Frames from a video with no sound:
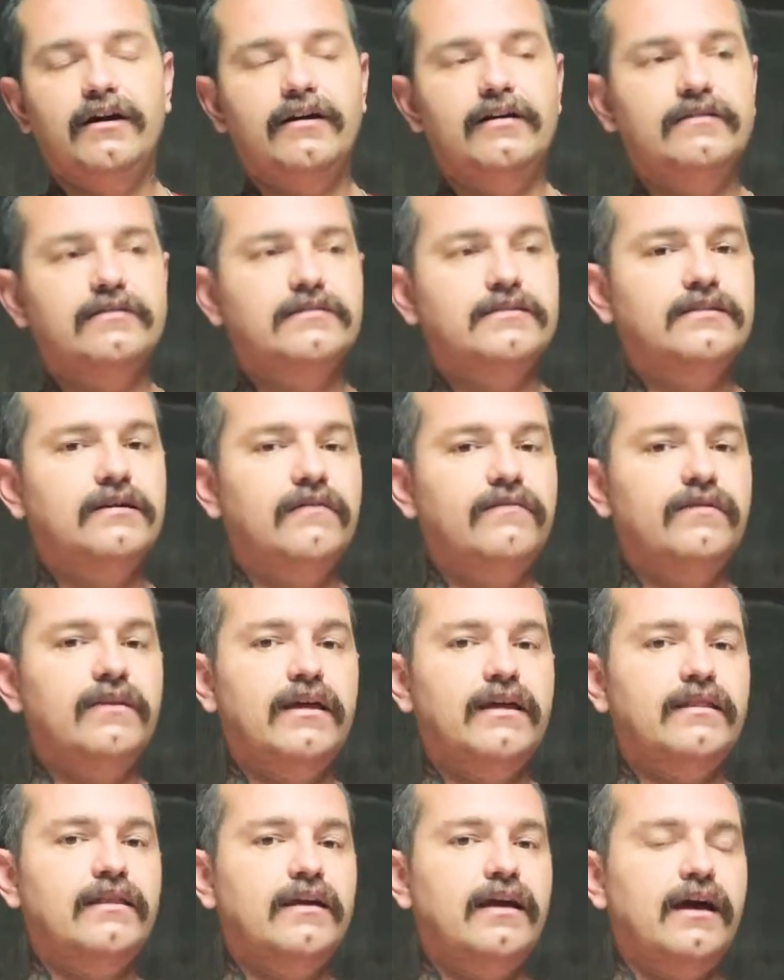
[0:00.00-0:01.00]
stuff
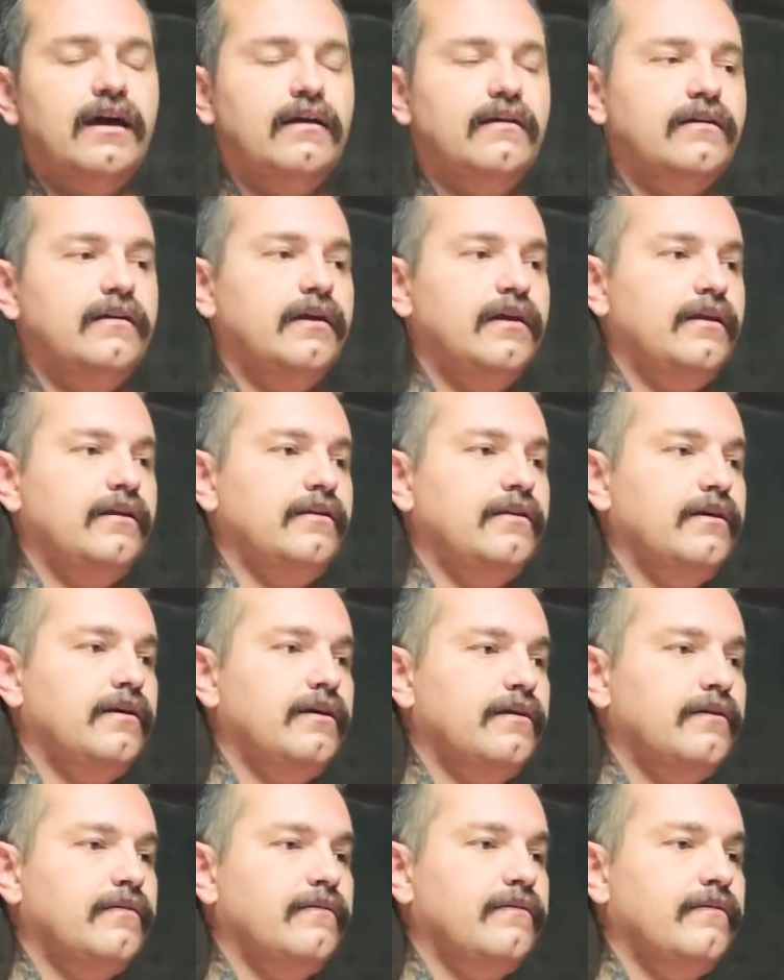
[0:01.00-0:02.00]
like that, and
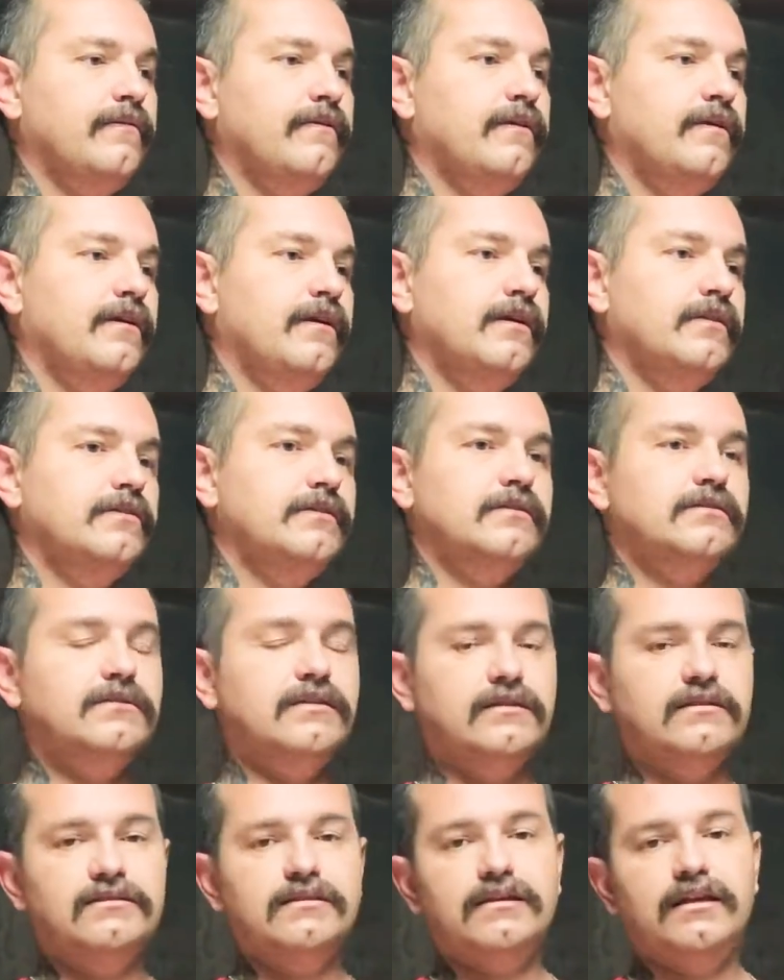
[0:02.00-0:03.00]
just
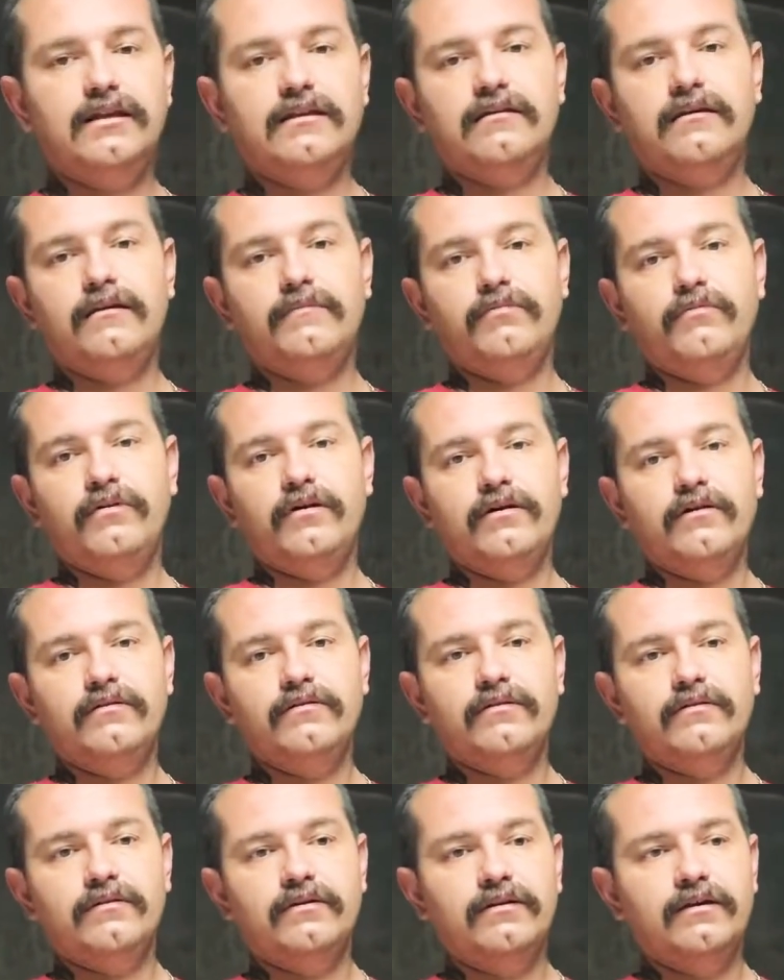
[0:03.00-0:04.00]
doesn't end up well.